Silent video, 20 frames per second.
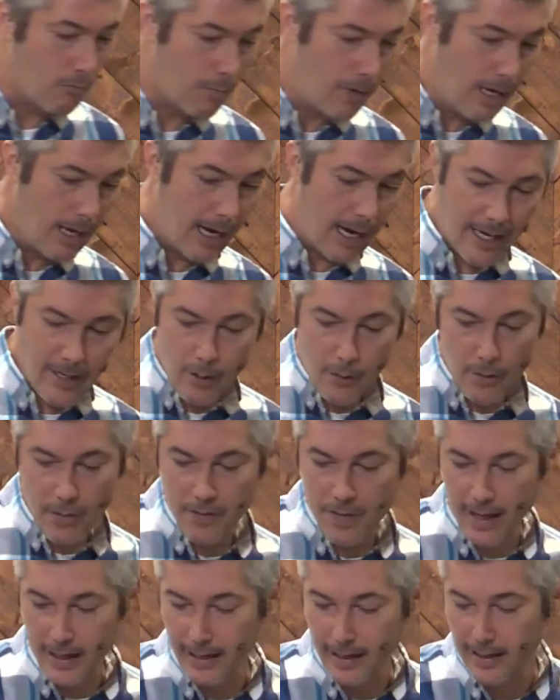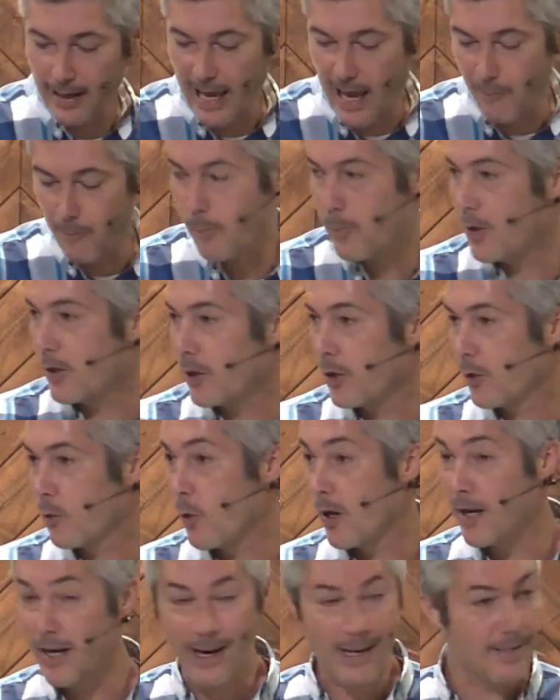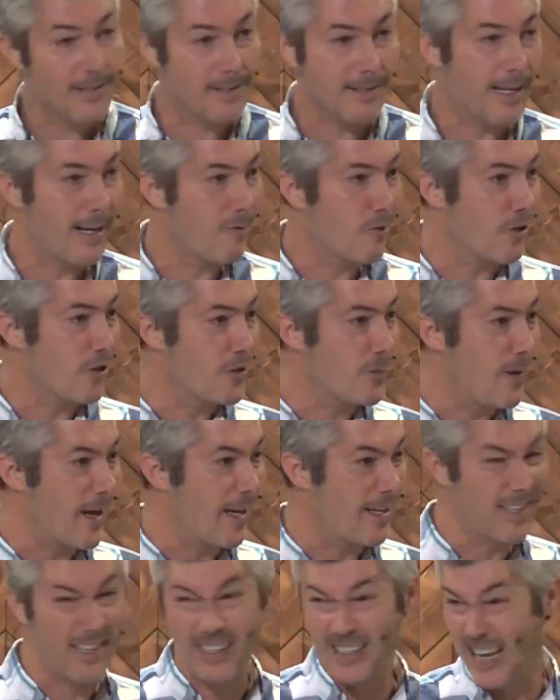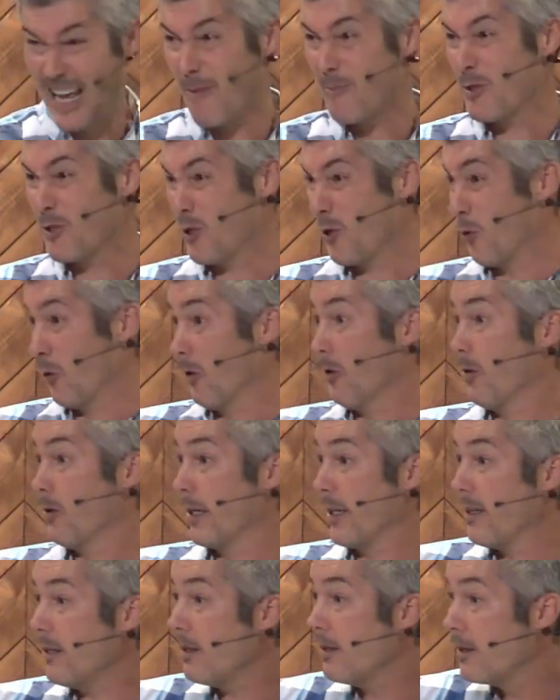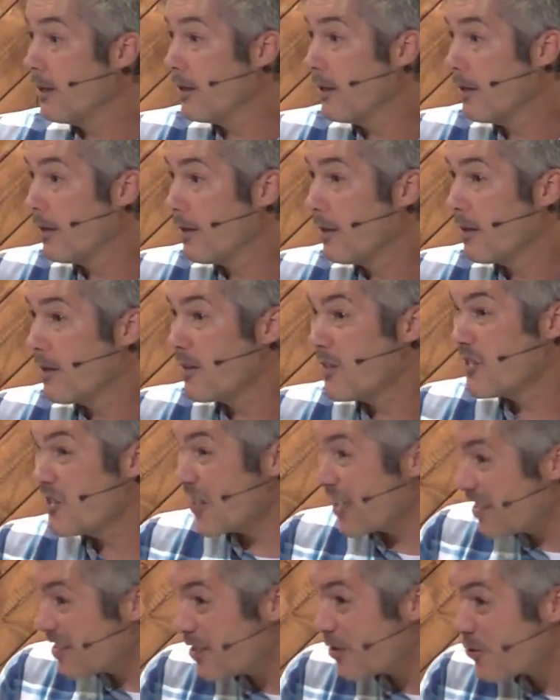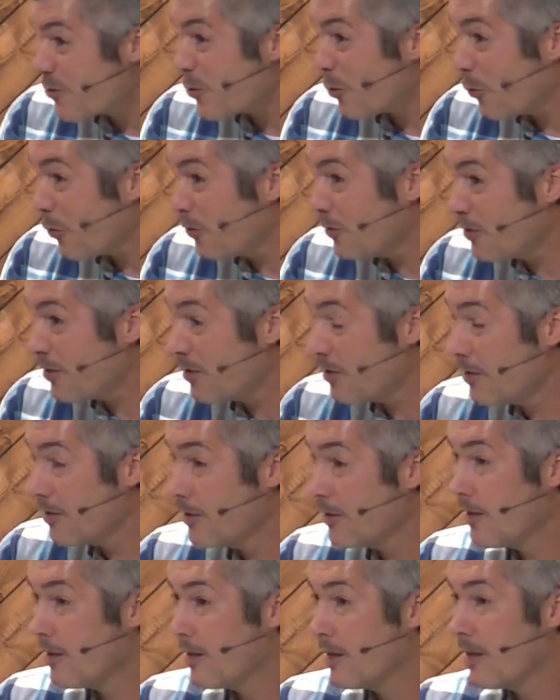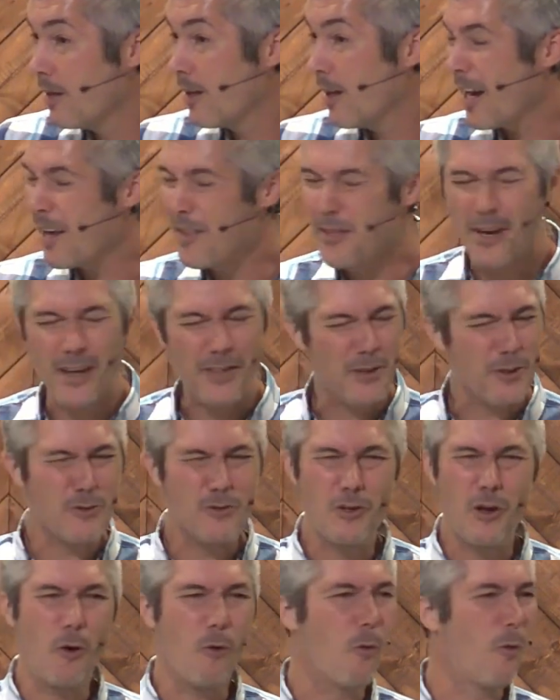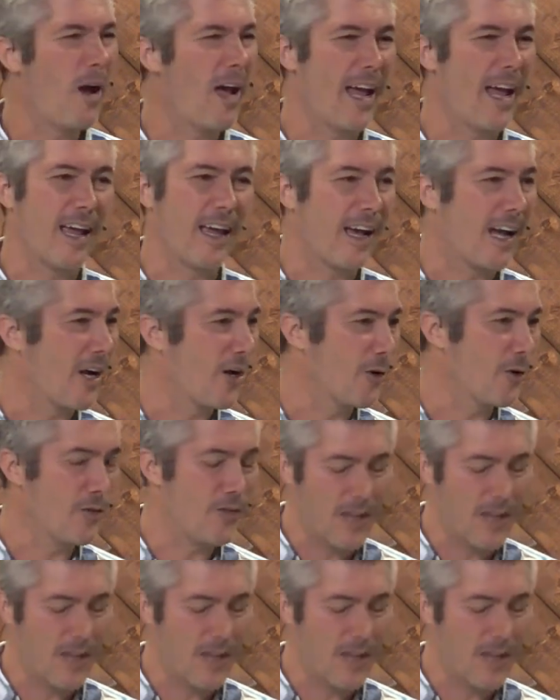I know that that can happen, but quite honestly, I never expected it to happen so early. 6 years old? I thought, there's no way I heard that